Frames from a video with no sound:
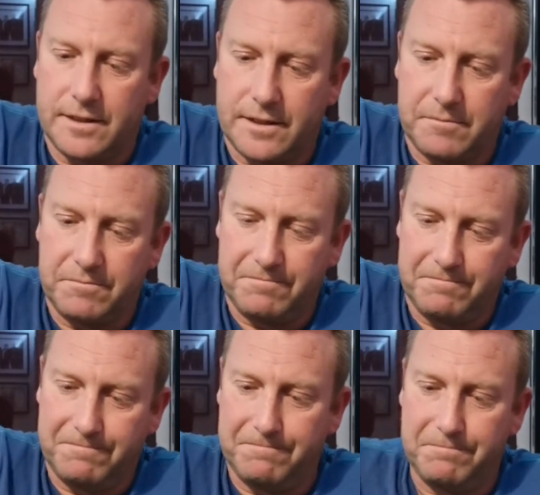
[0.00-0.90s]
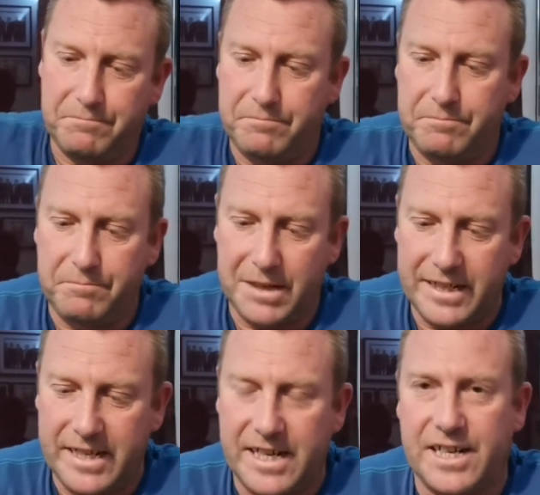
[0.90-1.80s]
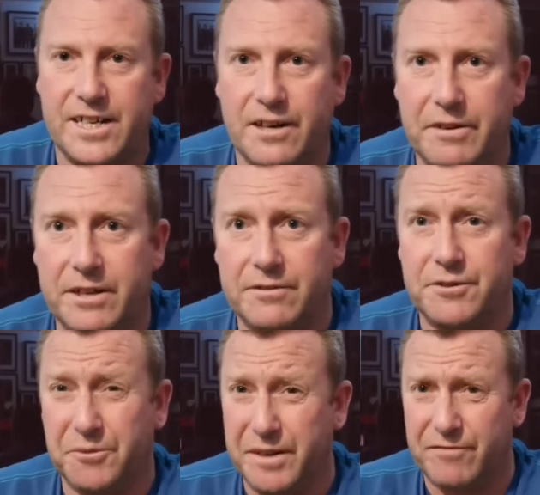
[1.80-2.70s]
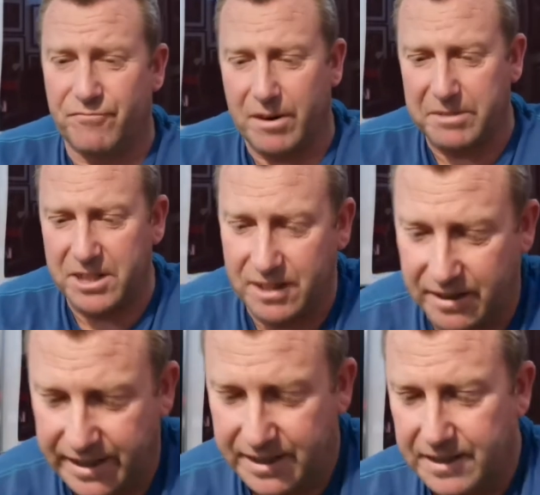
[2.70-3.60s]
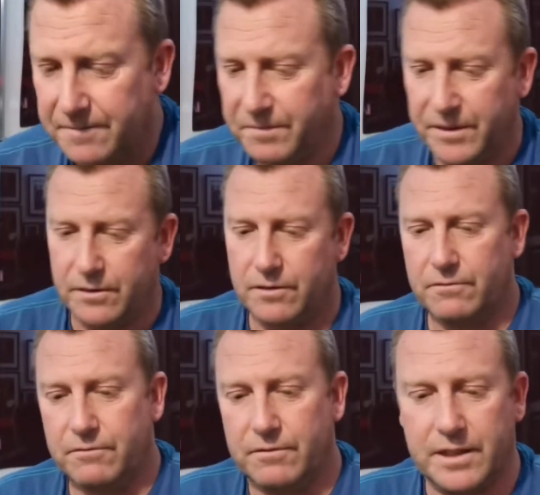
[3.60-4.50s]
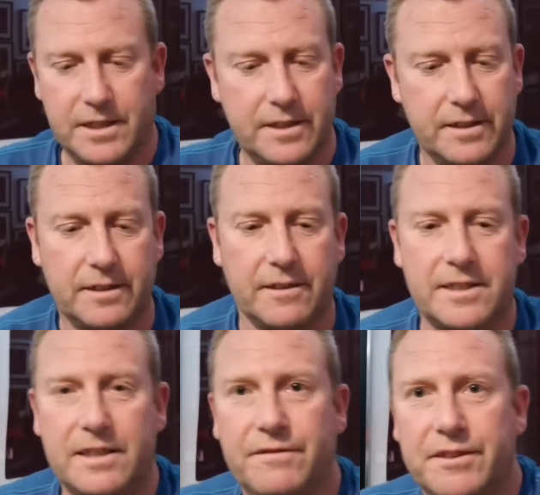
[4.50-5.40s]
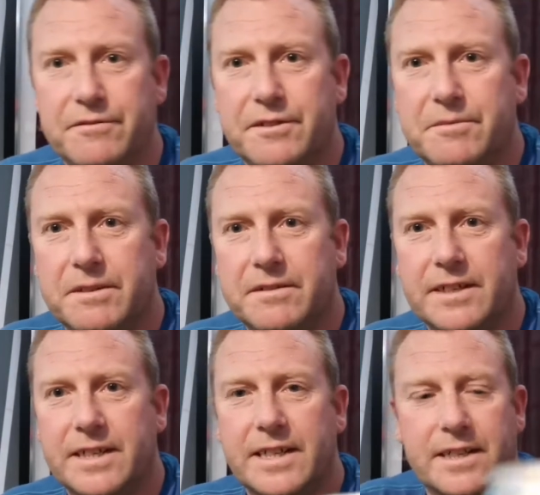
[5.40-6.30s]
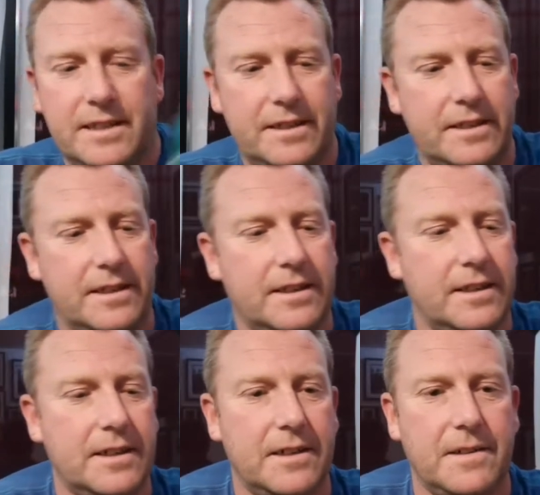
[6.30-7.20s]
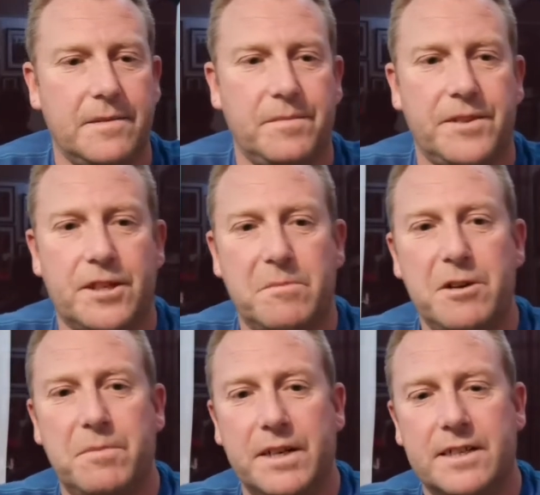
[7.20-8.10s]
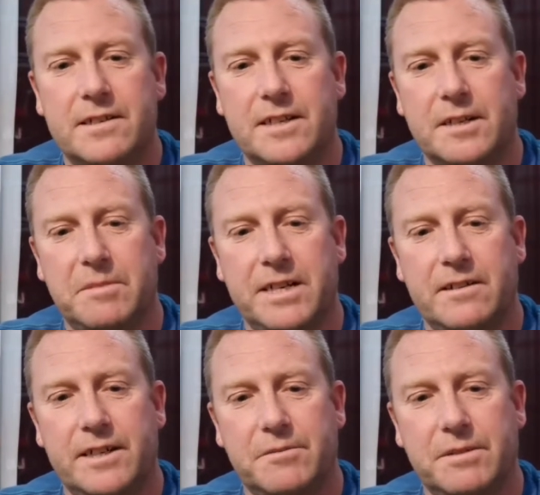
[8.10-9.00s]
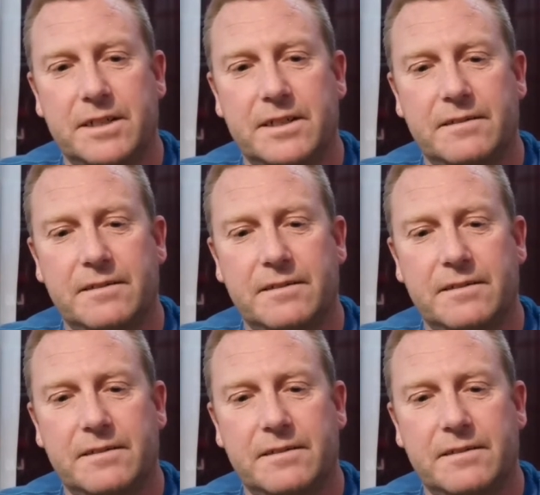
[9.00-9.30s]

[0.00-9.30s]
So I'm like going on talking rubbish tonight. Nicely filled as well, look at that. So I'm hoping this is going to be a nice one.